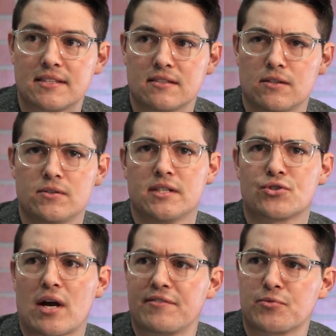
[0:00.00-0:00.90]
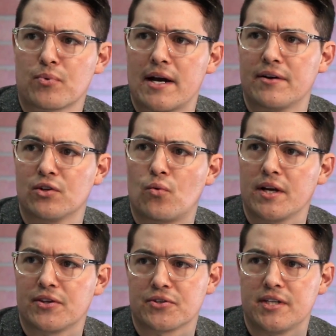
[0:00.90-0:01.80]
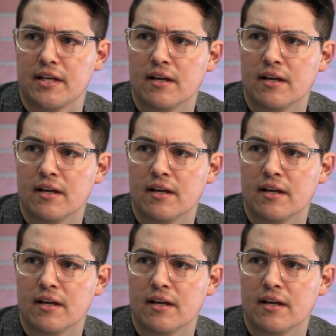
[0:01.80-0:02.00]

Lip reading: since losing to Travis Brown in 2013.